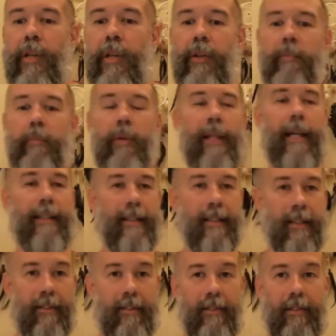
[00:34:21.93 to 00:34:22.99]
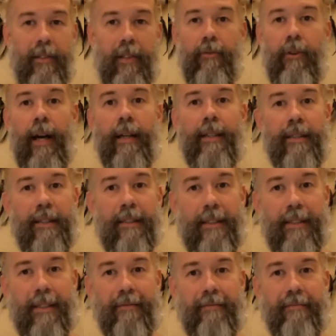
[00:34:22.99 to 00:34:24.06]
Pleasant
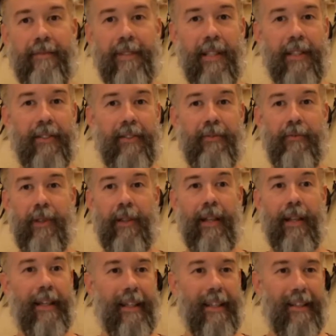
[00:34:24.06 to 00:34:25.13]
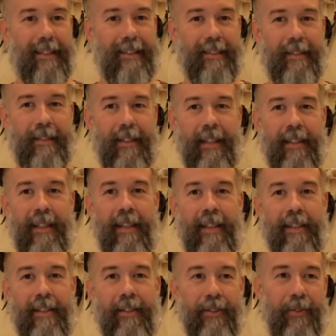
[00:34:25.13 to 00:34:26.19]
arises, and we like it, and then
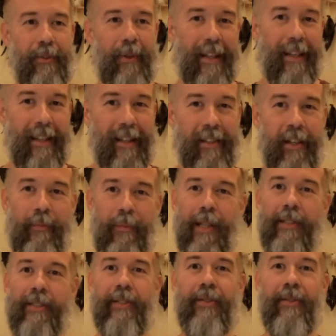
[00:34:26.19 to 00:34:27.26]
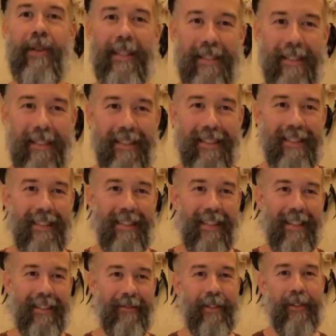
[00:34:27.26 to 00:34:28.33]
it goes away, and unpleasant arises,
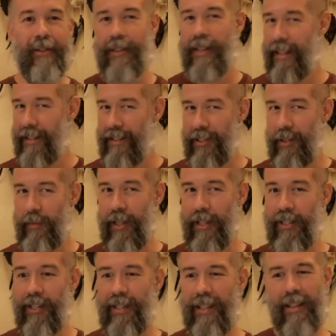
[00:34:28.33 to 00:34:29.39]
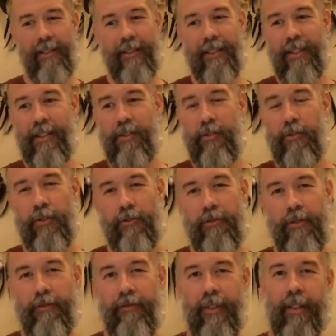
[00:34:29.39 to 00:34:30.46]
and we don't like it so much. And then there's these
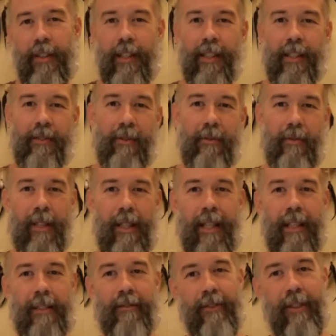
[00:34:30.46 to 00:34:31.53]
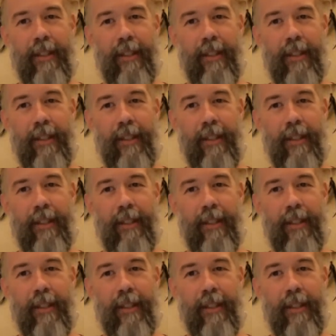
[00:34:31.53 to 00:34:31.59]
neutral feelings where we're kind of,